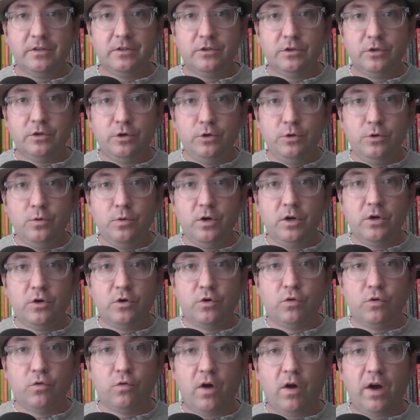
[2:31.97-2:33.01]
to
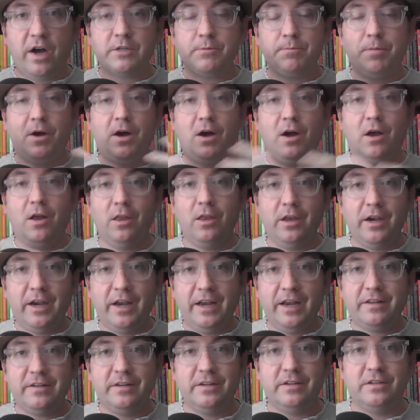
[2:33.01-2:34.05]

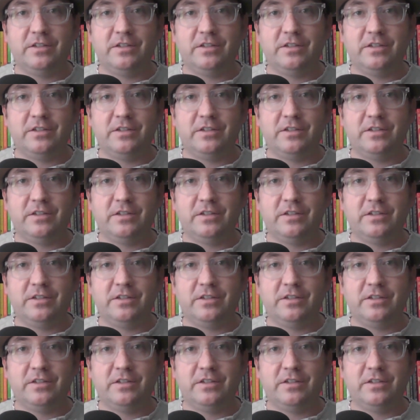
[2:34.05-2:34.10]
cross-pollinate